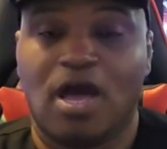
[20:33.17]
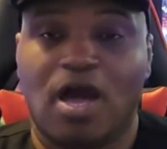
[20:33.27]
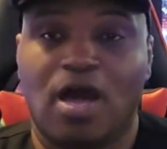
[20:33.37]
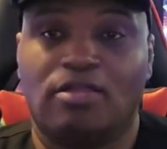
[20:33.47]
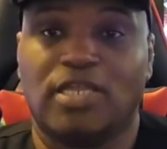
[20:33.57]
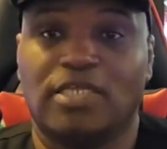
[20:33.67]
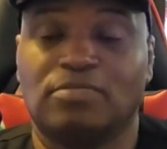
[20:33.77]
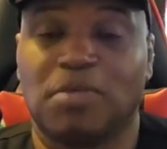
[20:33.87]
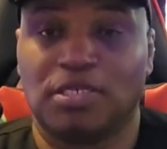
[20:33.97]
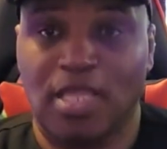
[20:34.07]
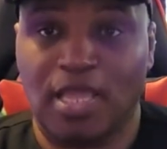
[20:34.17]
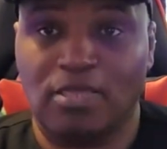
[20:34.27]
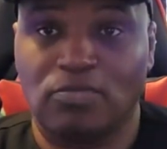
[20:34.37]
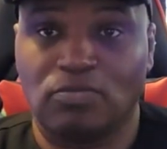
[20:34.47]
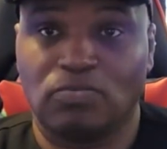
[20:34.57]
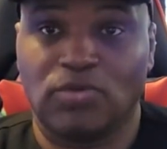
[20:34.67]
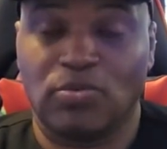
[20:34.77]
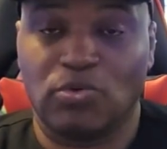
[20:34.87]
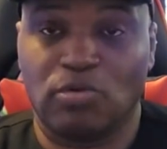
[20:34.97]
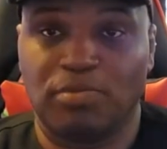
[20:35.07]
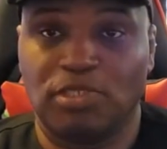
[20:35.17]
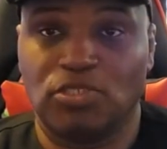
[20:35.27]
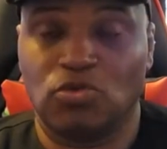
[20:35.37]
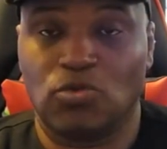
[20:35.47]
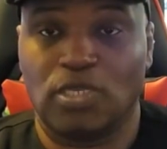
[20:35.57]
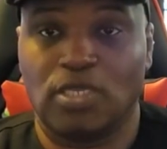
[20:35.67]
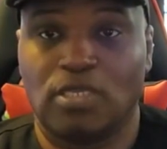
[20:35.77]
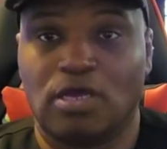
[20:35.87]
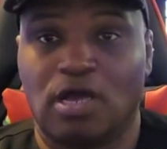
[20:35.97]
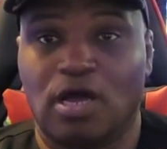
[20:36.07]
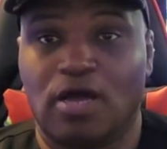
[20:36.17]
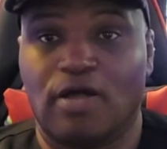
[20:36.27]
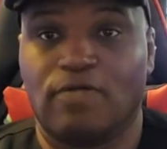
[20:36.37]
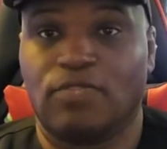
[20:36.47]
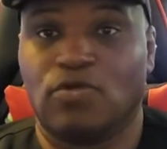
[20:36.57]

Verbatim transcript: Uh, next Monday, we will be doing uh,